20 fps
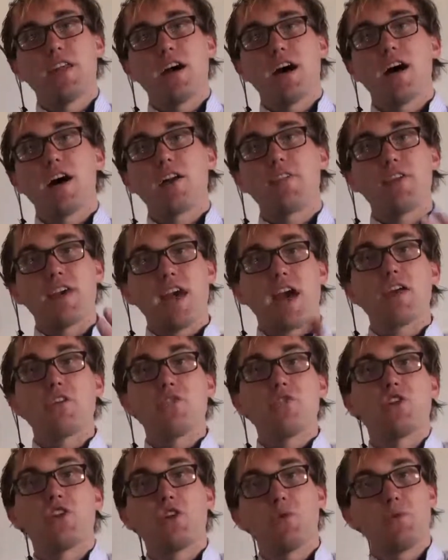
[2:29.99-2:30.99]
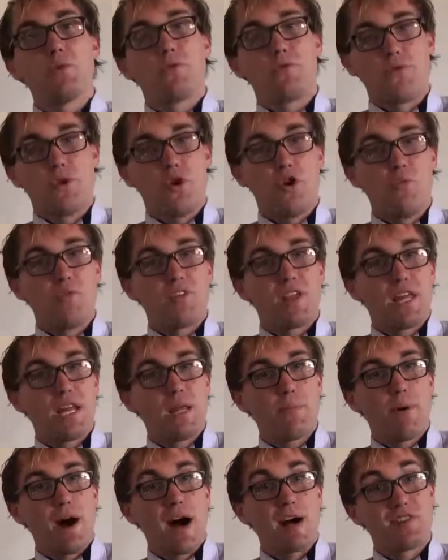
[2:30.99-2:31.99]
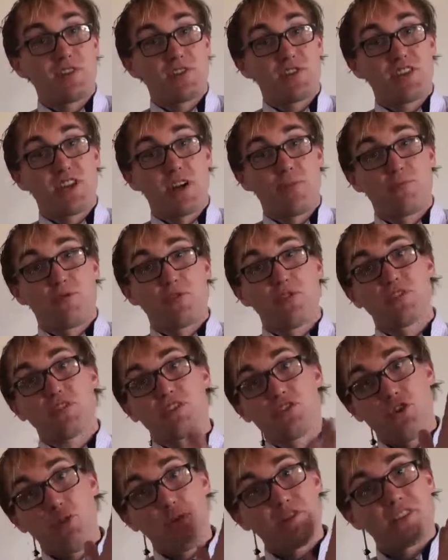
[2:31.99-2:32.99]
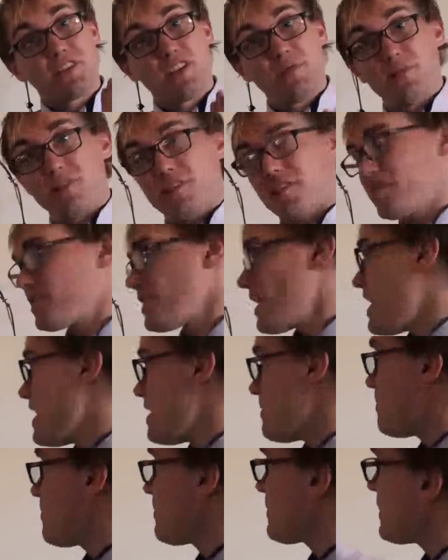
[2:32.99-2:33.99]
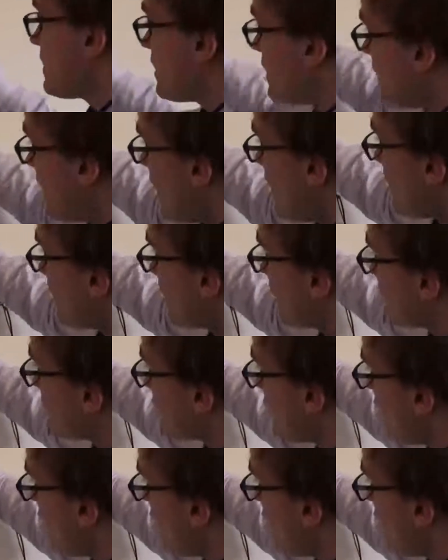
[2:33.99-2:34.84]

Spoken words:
the angle that you would form with any part of the circumference is always going to be the same, and it's